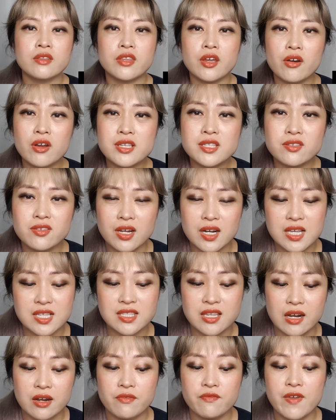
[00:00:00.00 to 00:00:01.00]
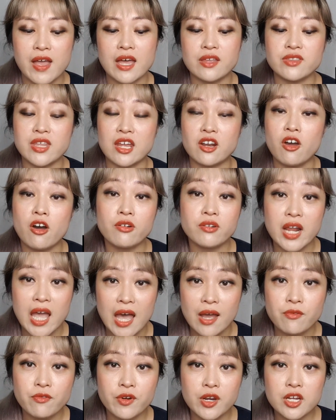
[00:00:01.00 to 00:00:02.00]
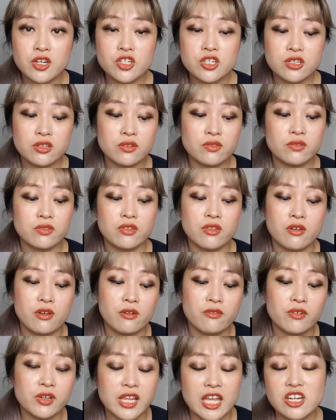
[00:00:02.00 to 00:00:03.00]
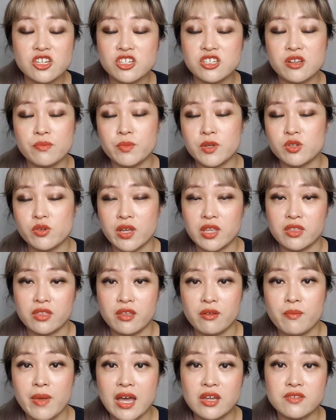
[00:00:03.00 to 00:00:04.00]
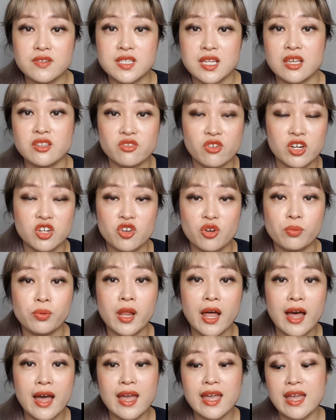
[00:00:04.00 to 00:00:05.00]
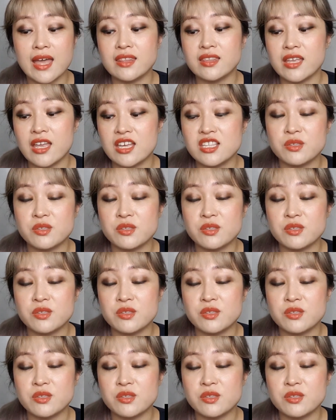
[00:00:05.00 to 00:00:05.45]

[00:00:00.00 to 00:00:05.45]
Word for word: There are studies that have found that on average, the relationship between the amount of sunscreen you apply and the